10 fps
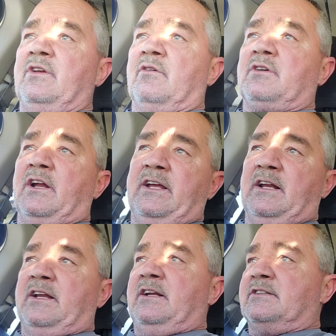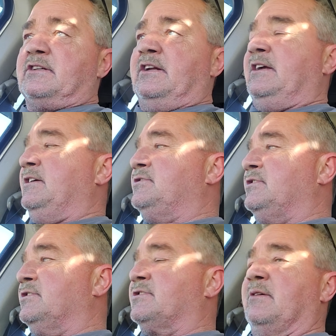Cleanliness in an
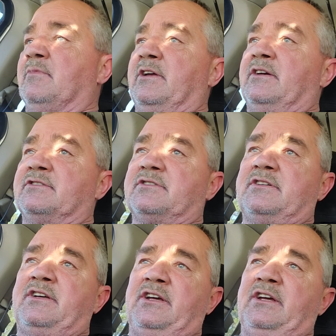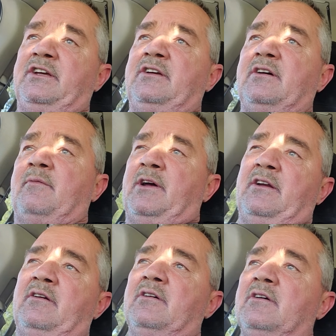engine assembly is key. I mean,
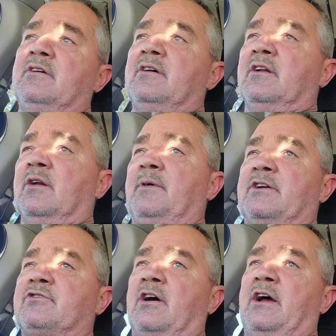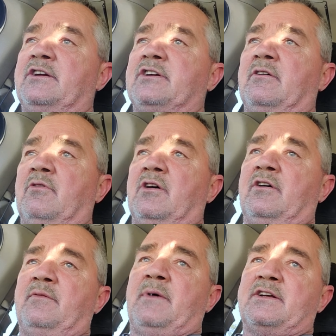little bit of trash ain't gonna
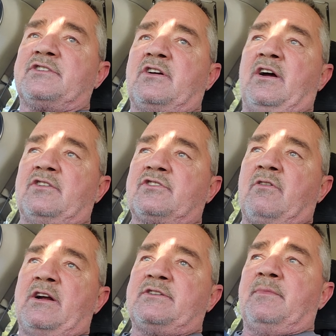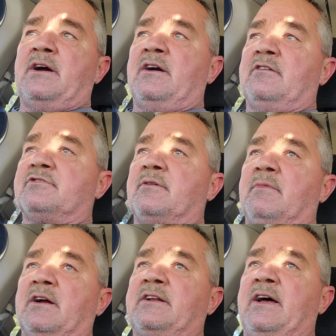hurt. It might scratch a bearing or
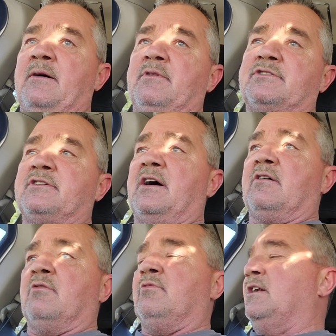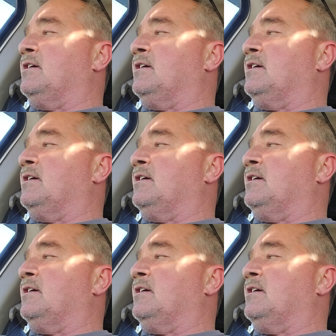something like that, but it's not gonna really